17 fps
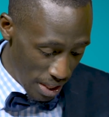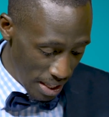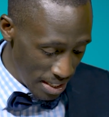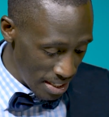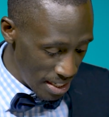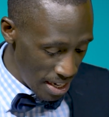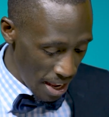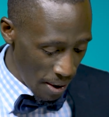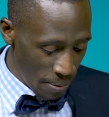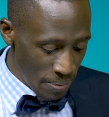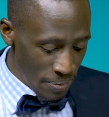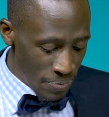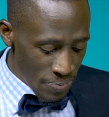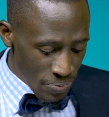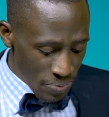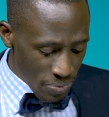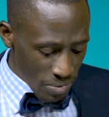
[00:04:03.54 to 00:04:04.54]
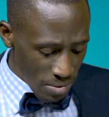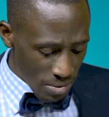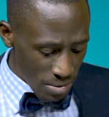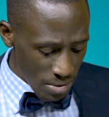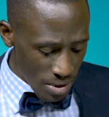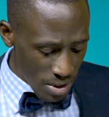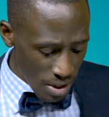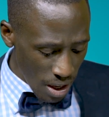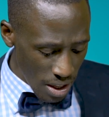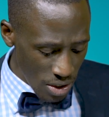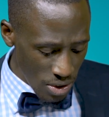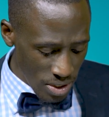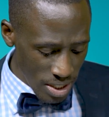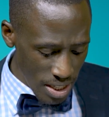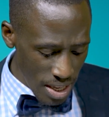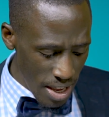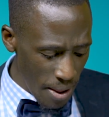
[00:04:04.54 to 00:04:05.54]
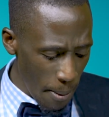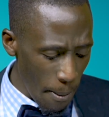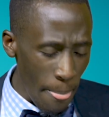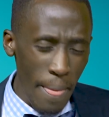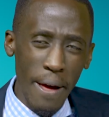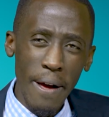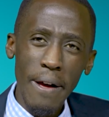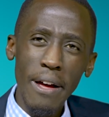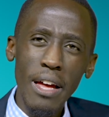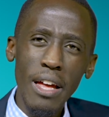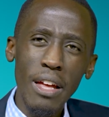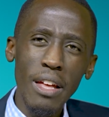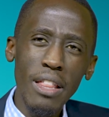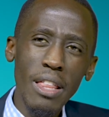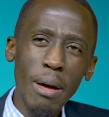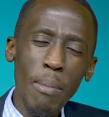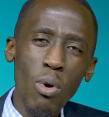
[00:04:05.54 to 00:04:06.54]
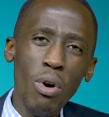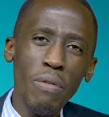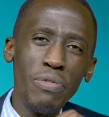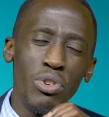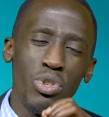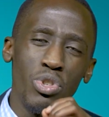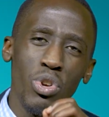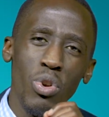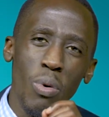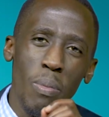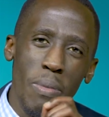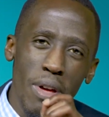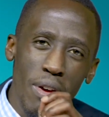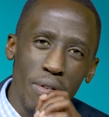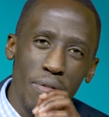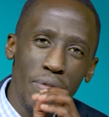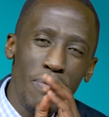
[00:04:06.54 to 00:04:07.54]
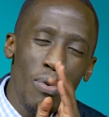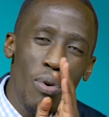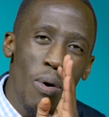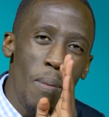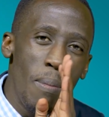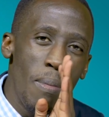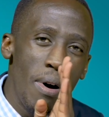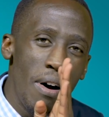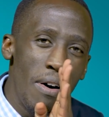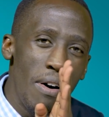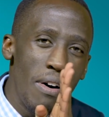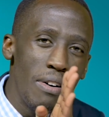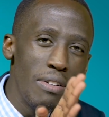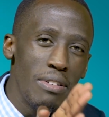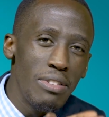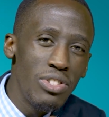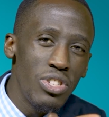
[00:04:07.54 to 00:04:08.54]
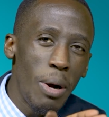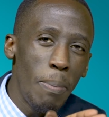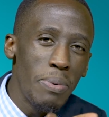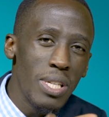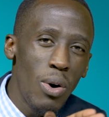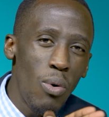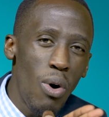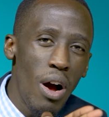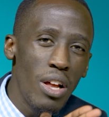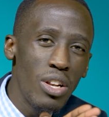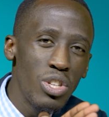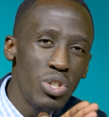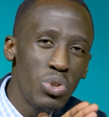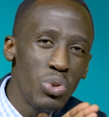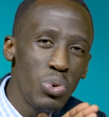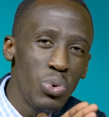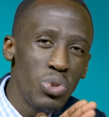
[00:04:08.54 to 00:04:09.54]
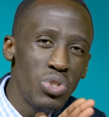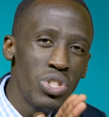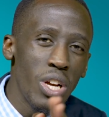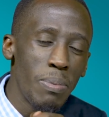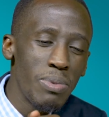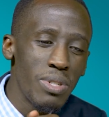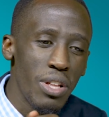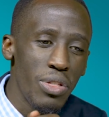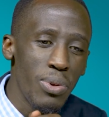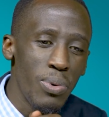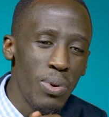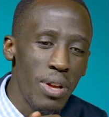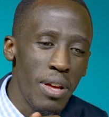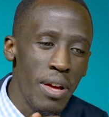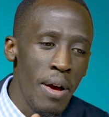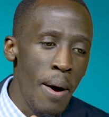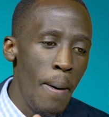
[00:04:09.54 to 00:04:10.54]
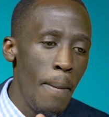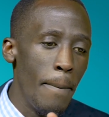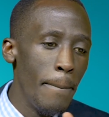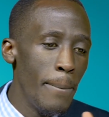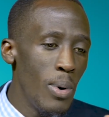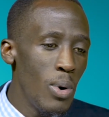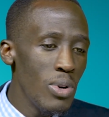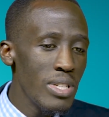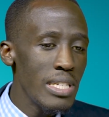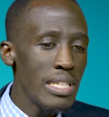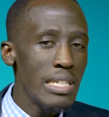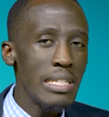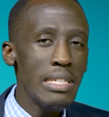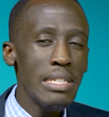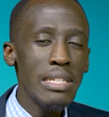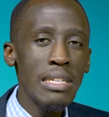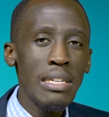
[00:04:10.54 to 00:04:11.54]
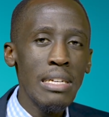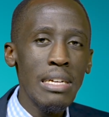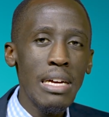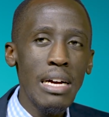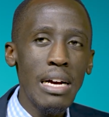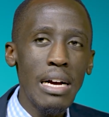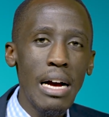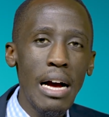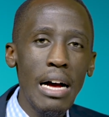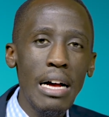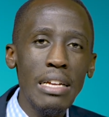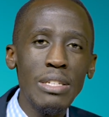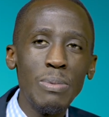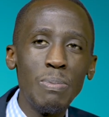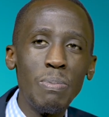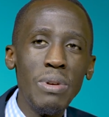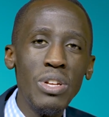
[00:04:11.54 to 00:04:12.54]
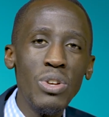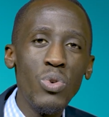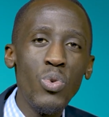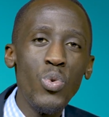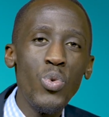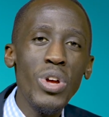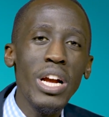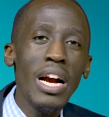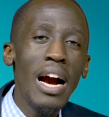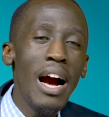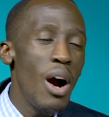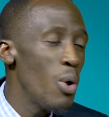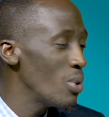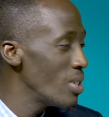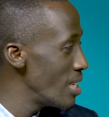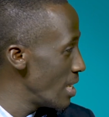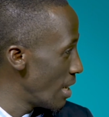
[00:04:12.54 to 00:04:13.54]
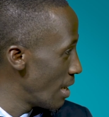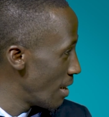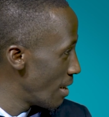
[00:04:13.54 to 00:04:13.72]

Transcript: this day. Mm. You see, in the book of Deuteronomy, mm. from uh, chapter 1 to chapter 3, yes. Moses has been recounting